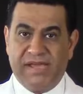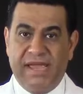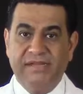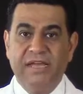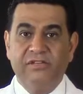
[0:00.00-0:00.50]

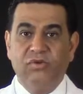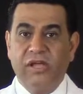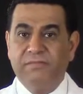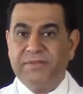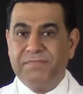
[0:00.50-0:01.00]
plan to
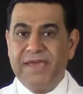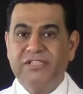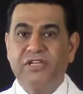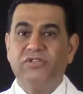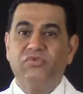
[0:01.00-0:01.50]
help the
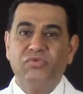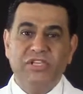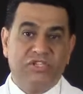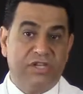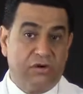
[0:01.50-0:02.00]
patient to
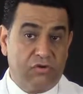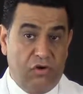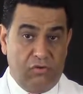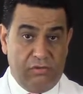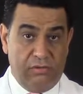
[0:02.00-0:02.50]
reach their
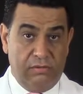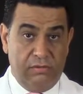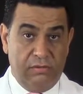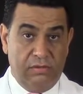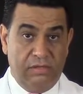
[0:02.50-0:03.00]
goal.
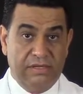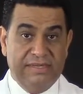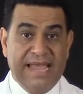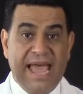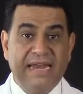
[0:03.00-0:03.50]

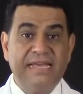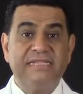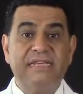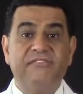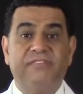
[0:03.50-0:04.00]
That
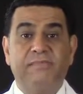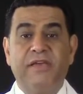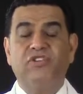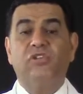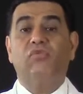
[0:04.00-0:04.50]
is if the
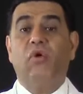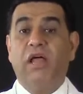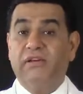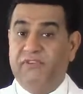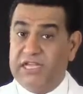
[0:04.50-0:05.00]
patient
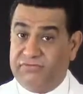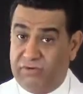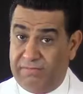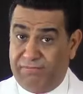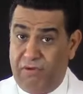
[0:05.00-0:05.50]
qualifies
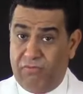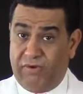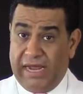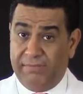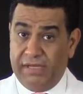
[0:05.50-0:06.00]
for the
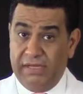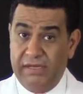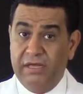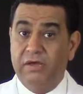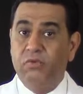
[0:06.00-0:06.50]
program.
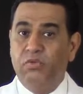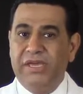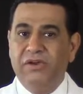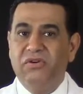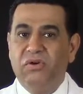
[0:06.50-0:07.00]

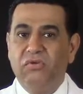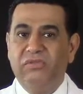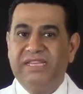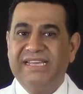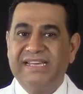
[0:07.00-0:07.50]
We
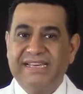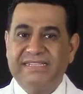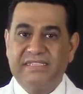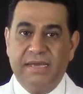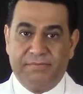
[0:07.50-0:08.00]
only
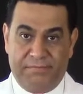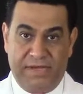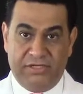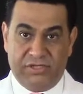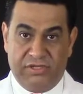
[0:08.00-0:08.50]
accept
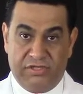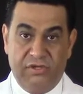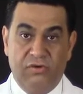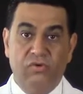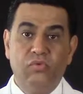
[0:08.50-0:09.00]
patients
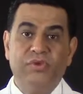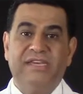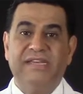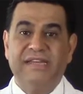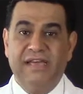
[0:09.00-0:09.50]
who we
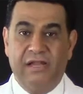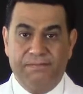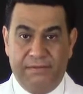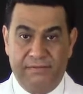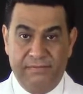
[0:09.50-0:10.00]
can
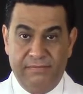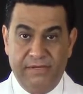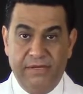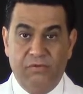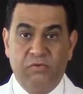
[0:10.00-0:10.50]
help,
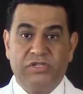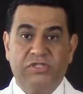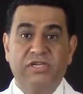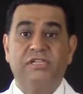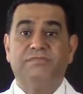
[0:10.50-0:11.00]

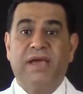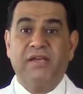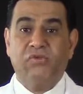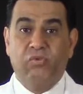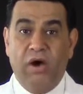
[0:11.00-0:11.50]
which is by
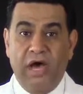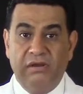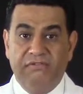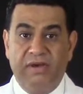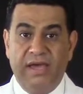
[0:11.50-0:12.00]

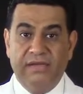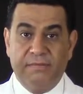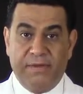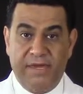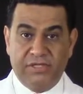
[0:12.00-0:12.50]
qualifying the
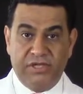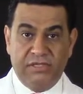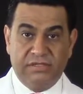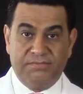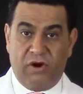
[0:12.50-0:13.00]

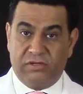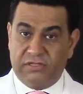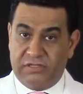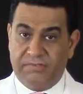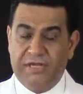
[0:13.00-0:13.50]
patient's
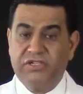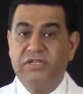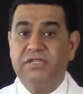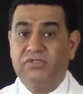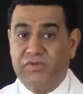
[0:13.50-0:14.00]

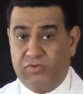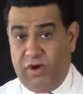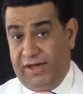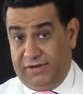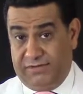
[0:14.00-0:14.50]
participation is
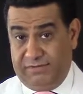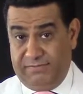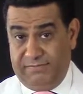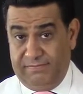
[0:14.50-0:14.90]
required.